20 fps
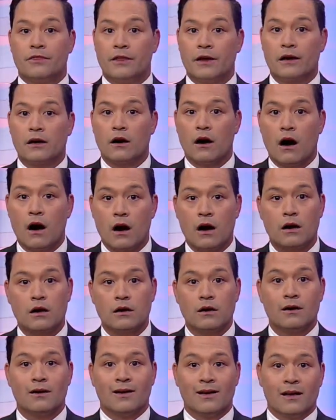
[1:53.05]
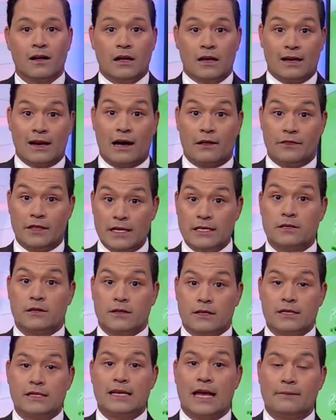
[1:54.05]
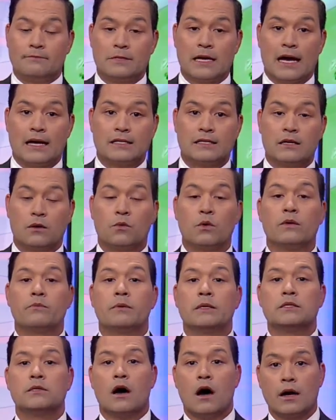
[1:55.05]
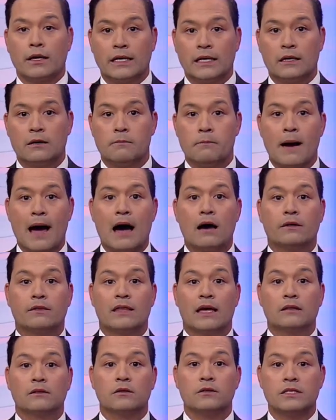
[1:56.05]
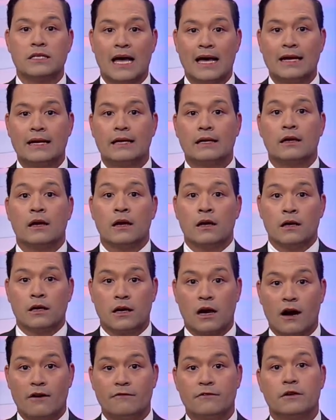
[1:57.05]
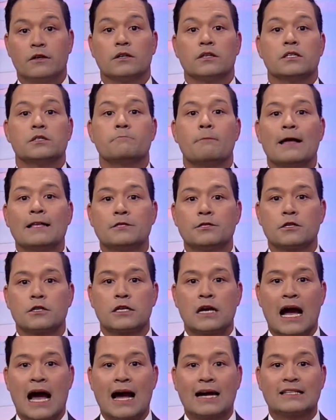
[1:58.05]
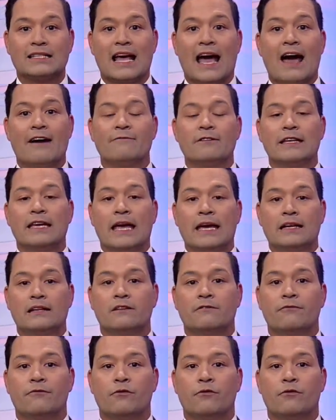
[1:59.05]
there are now, these are the same tests that we've been talking about that Lieutenant Governor Spencer Cox advocated